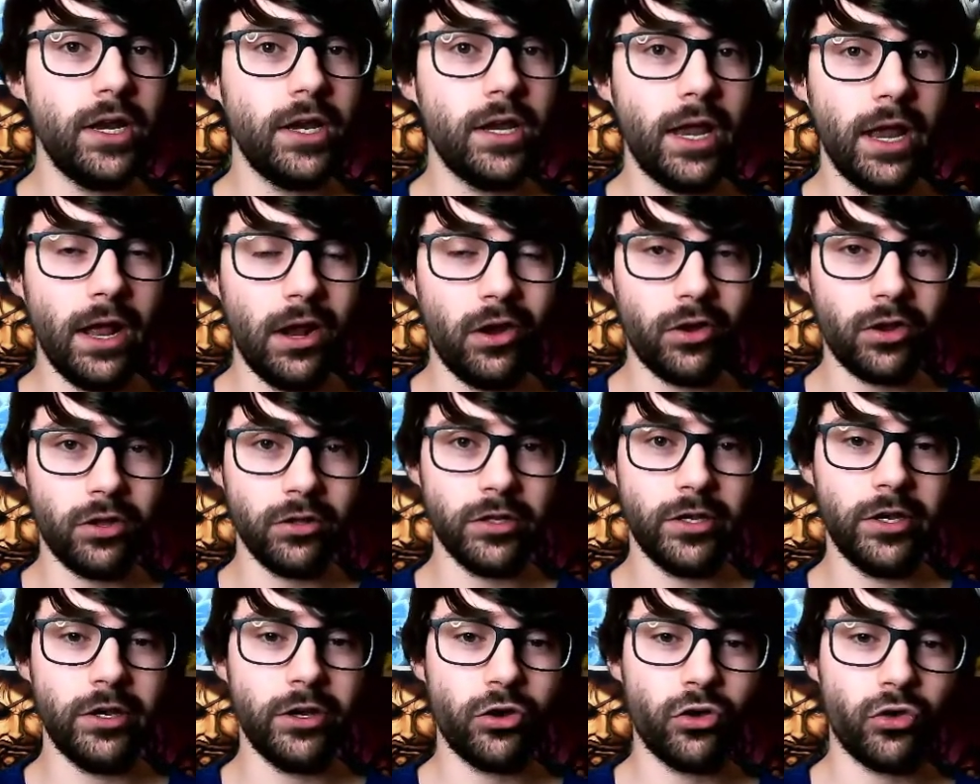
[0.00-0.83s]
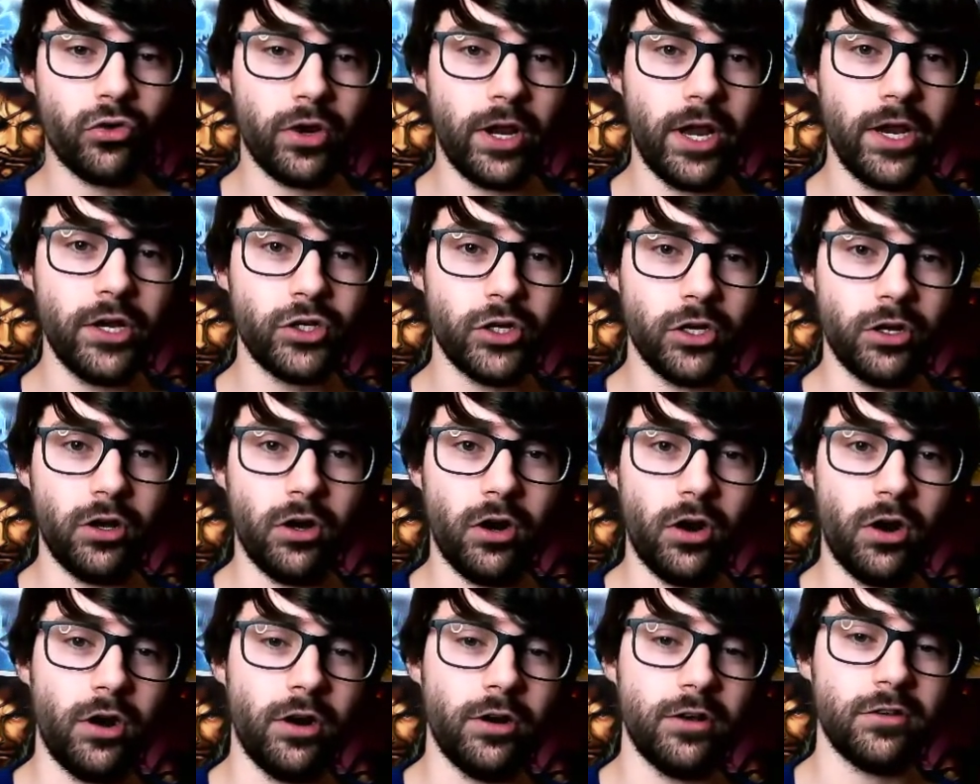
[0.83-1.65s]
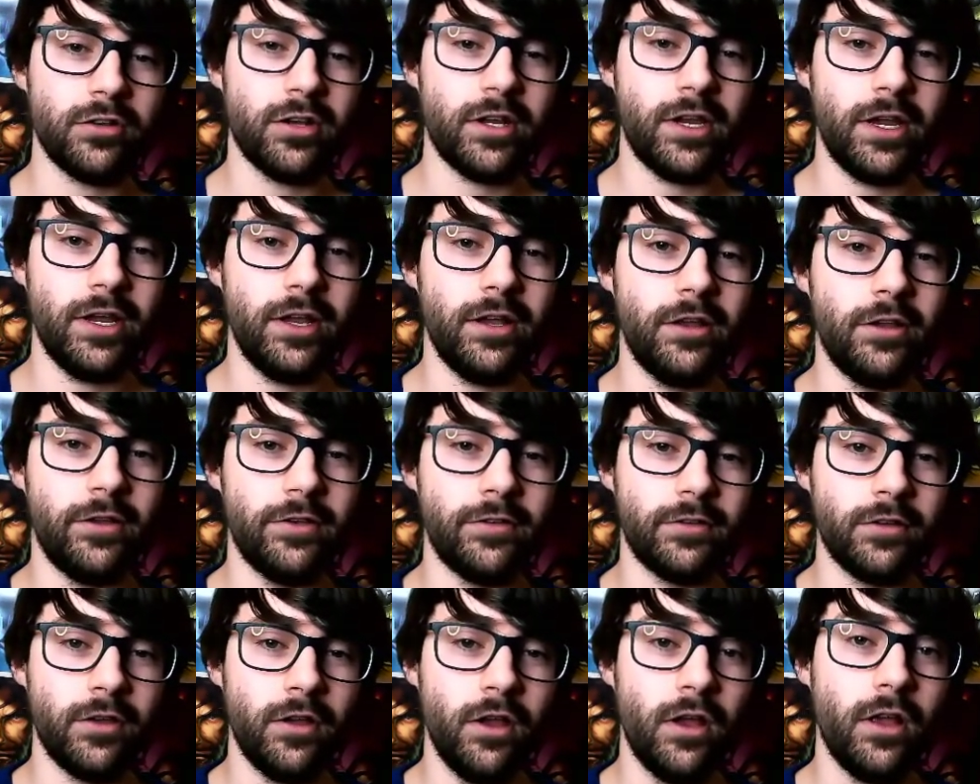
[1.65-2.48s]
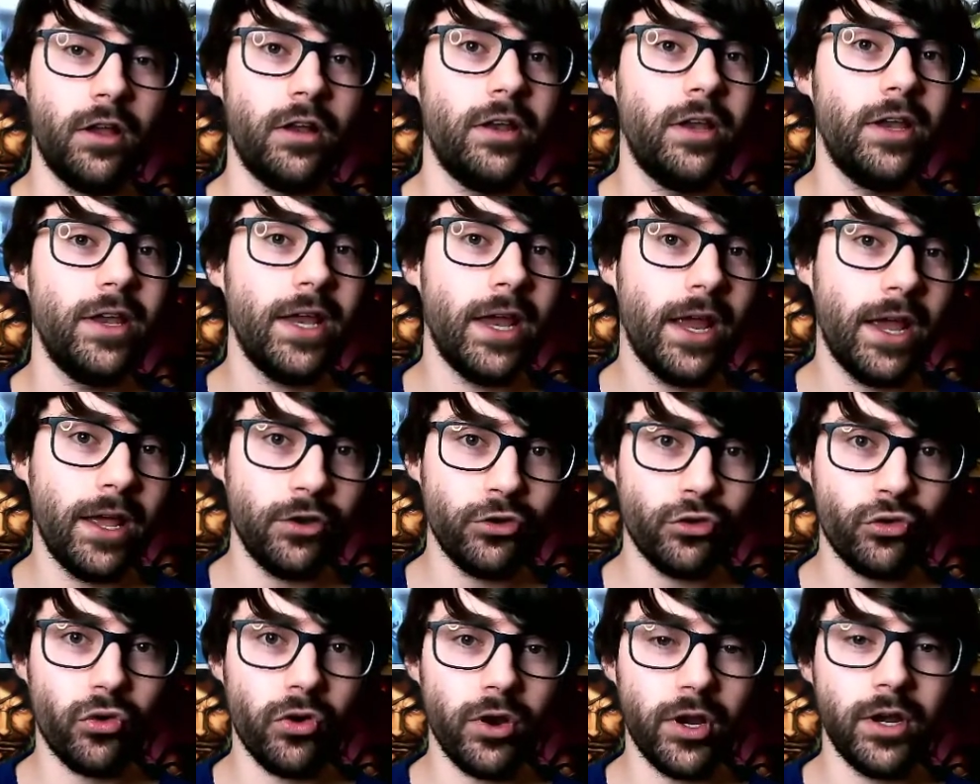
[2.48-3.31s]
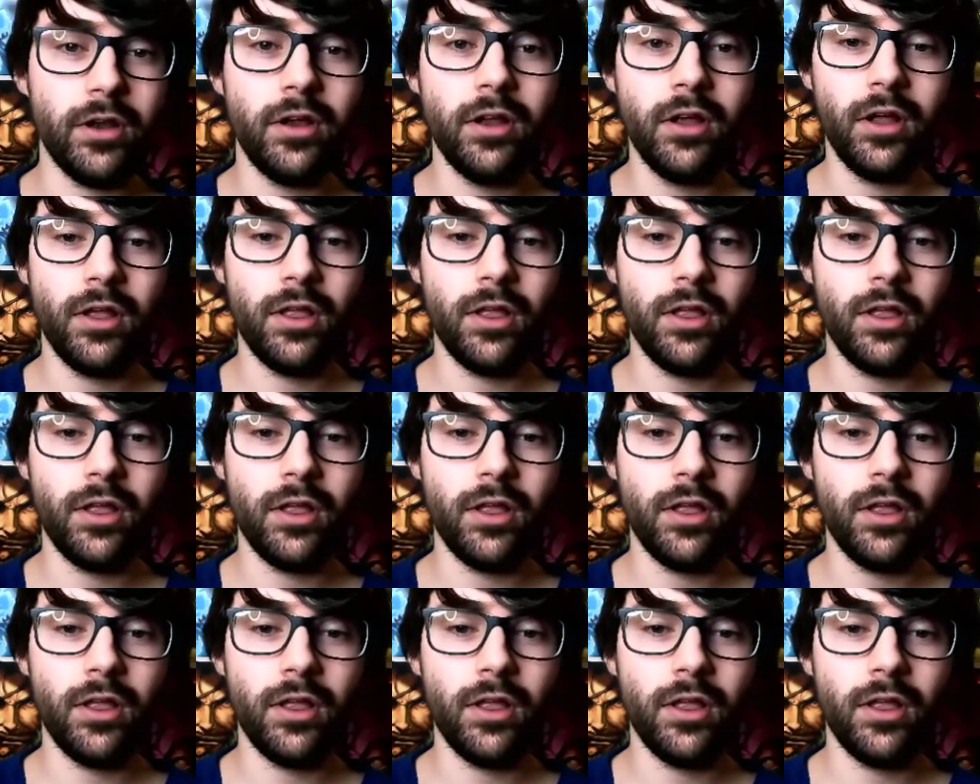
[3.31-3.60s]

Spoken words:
Calculated Creation cards is Neandroid,